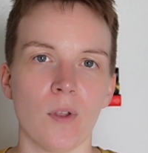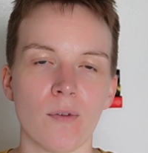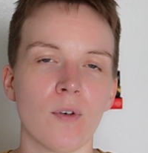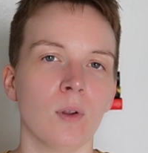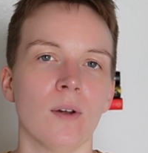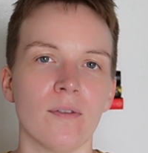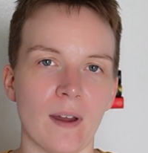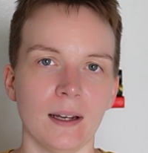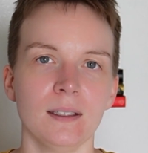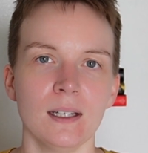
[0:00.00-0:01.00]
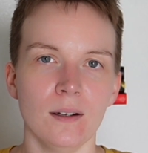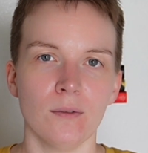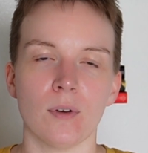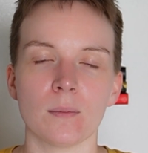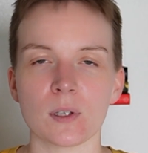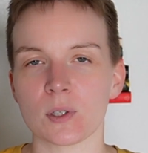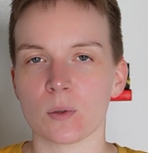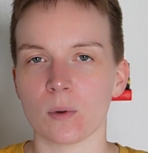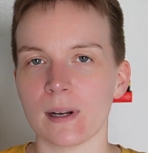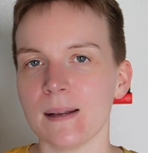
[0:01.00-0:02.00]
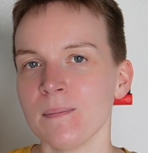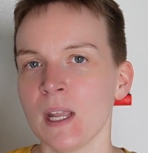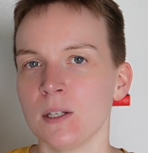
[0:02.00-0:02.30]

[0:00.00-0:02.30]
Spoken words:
the full effect from the story,